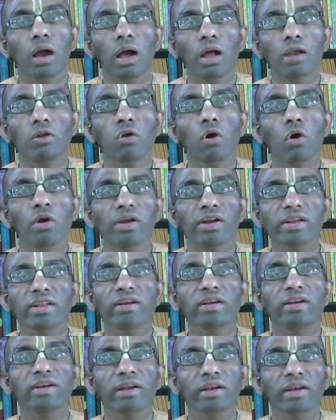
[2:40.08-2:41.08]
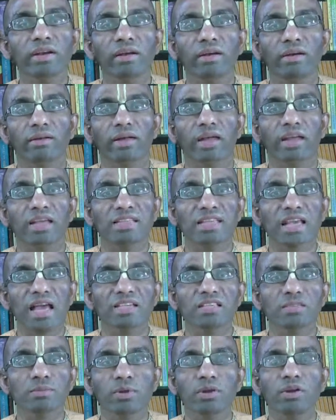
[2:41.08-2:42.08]
annoyed, irritated,
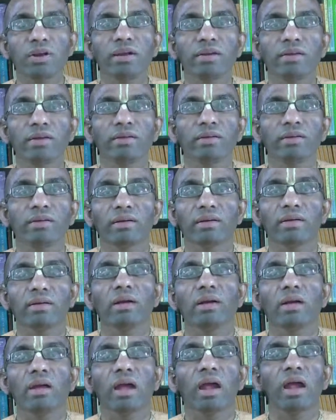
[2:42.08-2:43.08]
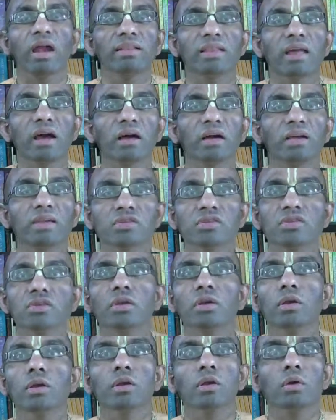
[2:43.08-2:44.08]
exasperated, and thus
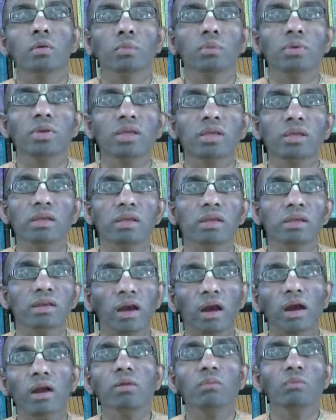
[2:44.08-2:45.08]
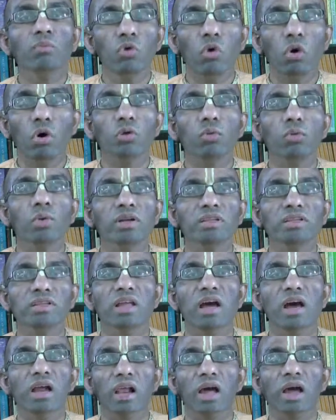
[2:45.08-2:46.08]
we can't move onwards
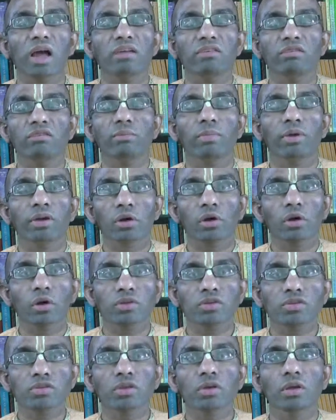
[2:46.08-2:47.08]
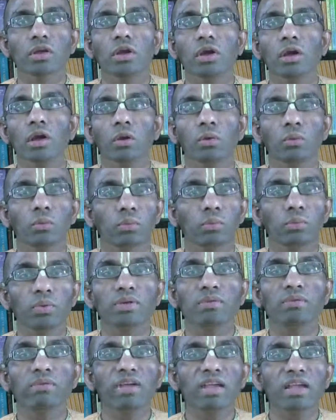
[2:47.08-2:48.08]
in our life because
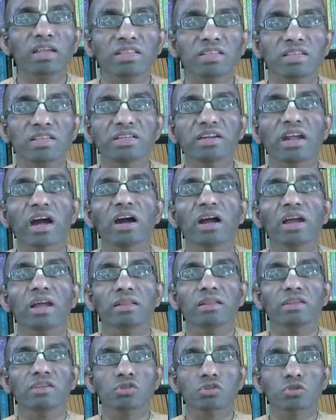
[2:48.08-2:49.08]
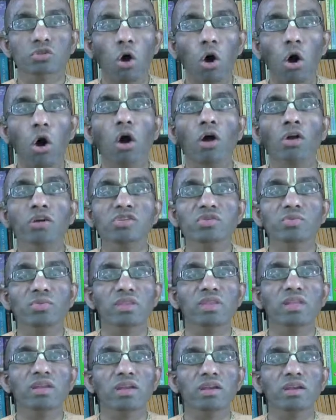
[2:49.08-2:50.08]
we waste time. These thoughts
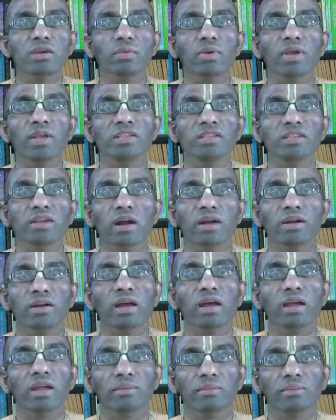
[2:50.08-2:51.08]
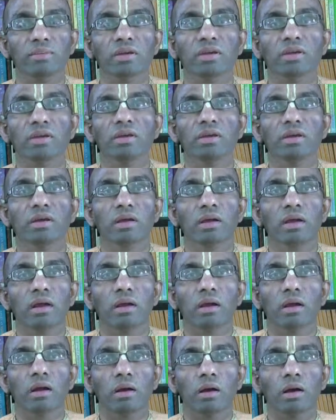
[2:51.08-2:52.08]
within waste our time.
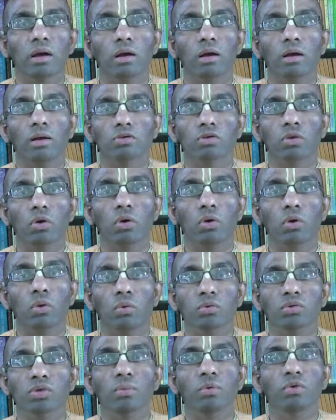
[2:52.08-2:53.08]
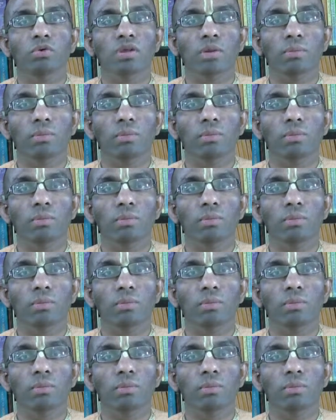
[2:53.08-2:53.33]
So suppose